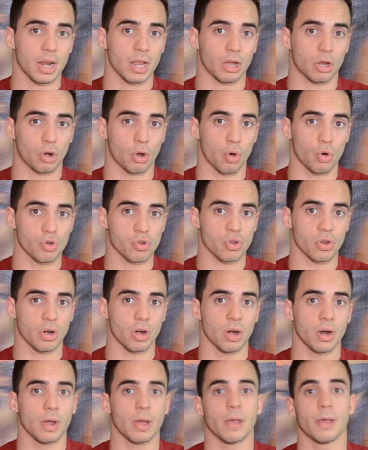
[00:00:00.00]

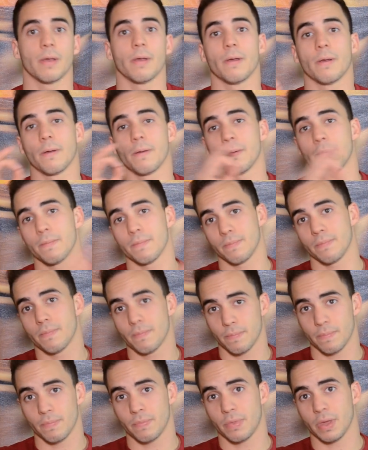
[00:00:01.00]
enclosure,
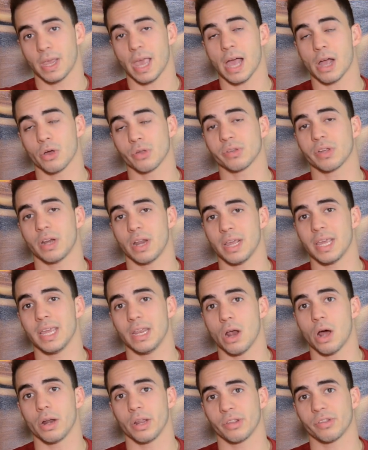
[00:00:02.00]
the gecko is going to
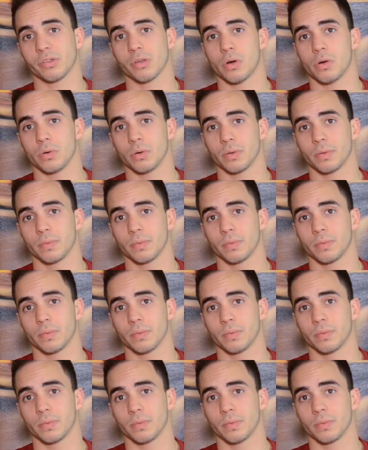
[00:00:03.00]
eat on its own.